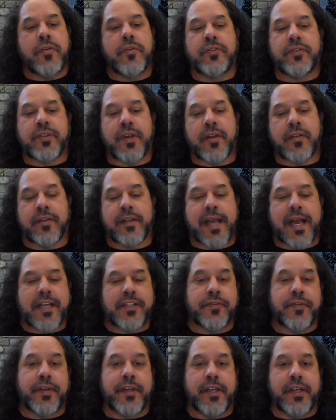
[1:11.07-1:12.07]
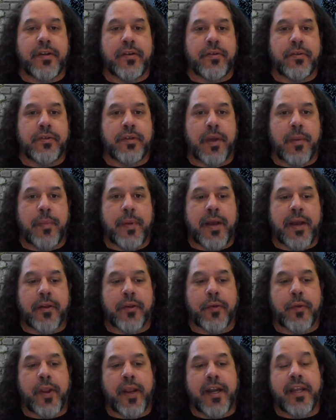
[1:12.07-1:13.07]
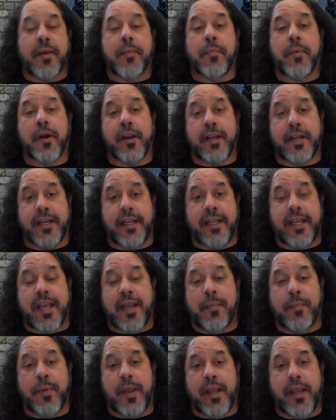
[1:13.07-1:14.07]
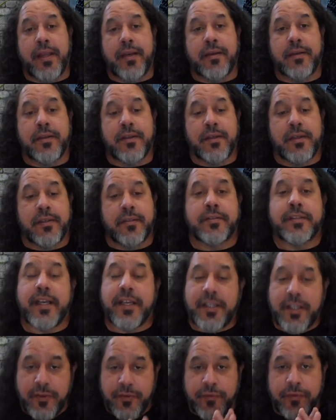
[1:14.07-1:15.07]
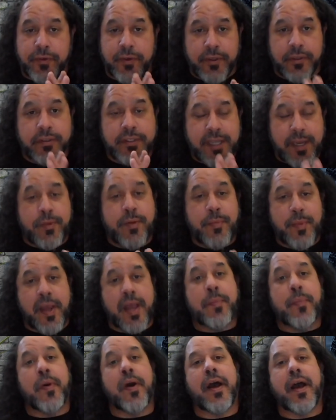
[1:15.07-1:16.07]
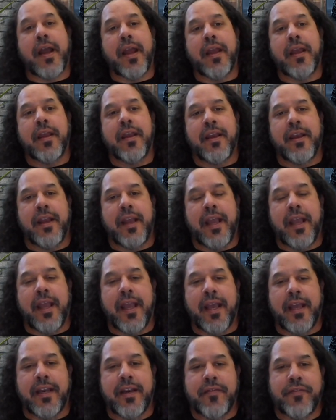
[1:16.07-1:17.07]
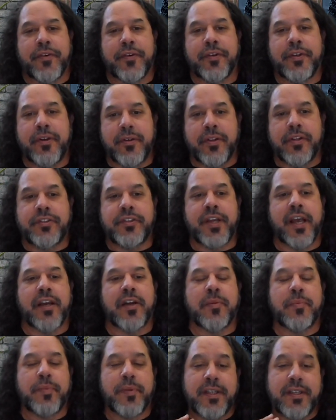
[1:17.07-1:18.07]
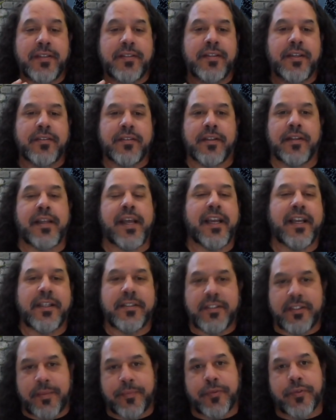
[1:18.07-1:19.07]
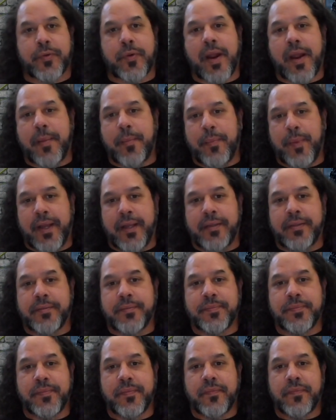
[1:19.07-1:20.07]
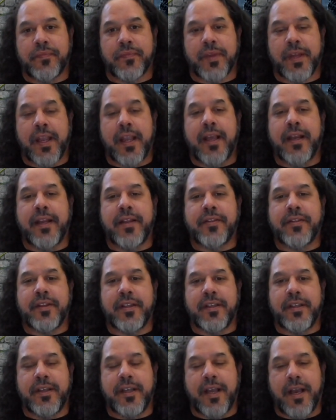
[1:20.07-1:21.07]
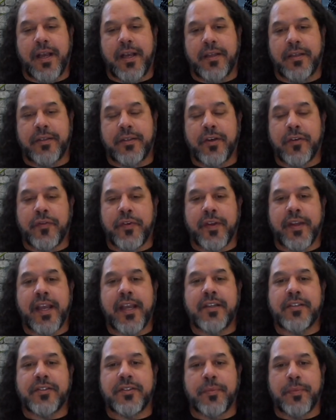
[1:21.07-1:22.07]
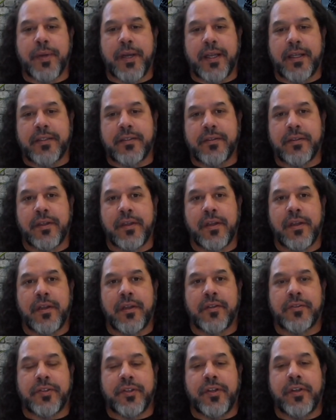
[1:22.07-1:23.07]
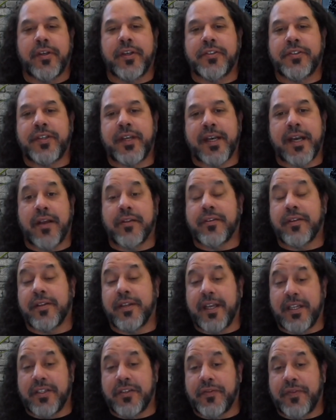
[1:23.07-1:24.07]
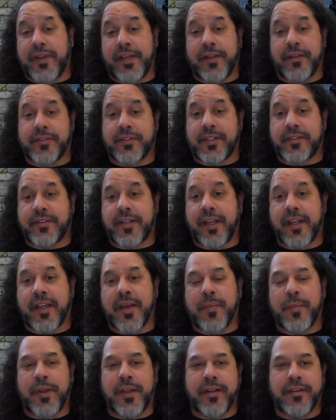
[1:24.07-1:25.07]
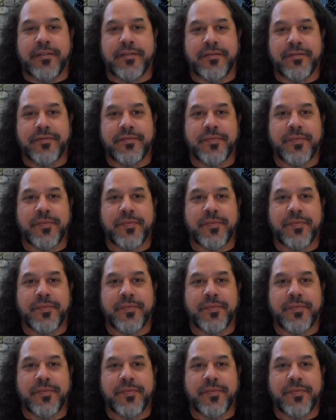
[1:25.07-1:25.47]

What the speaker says: who saw the last video about creating a marketing campaign, thank you for coming back by. And if you're new to the channel, please hit the like and subscribe button and hit the notification button so you can check out the latest videos as they come in.